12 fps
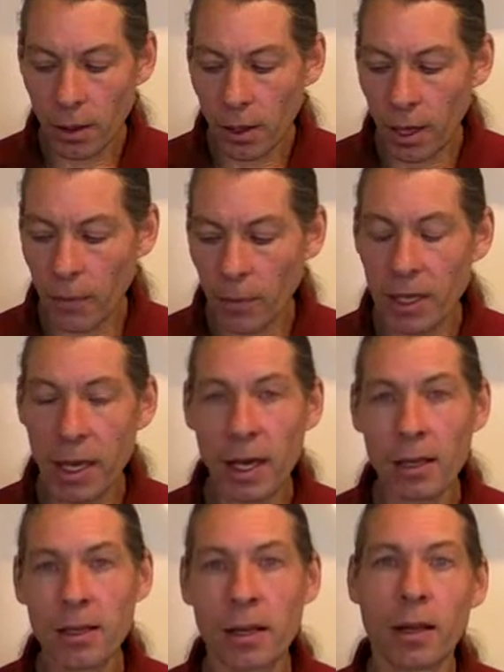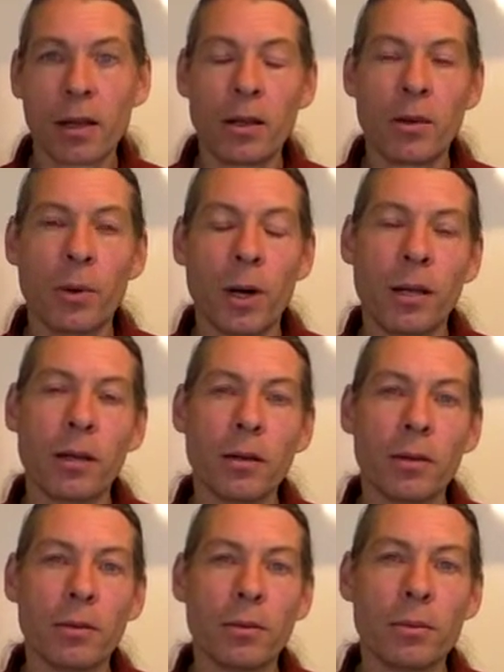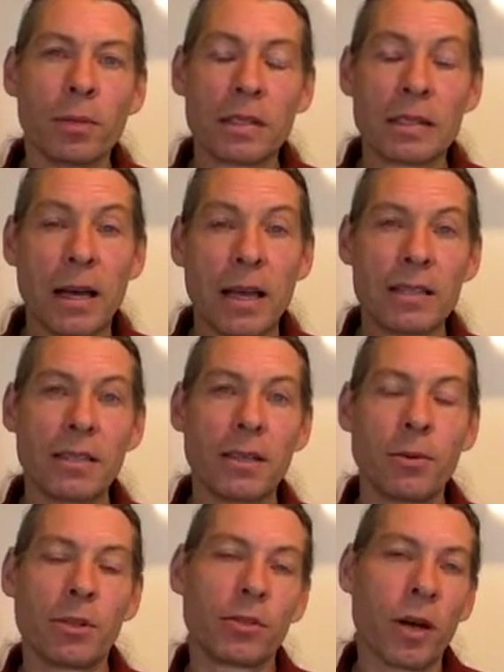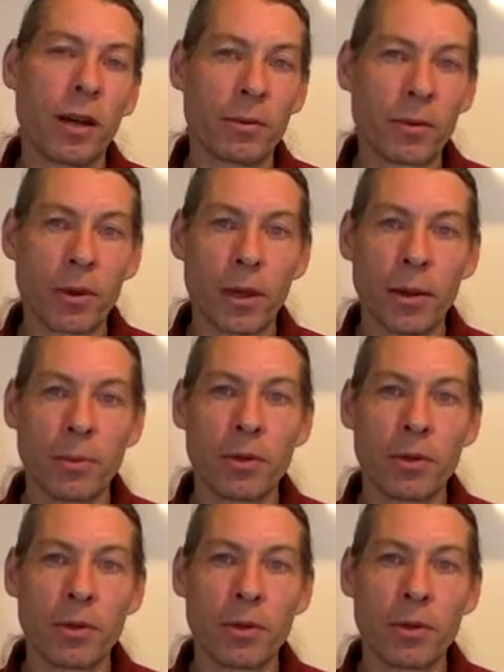And we can't tell anyone precisely what's right for them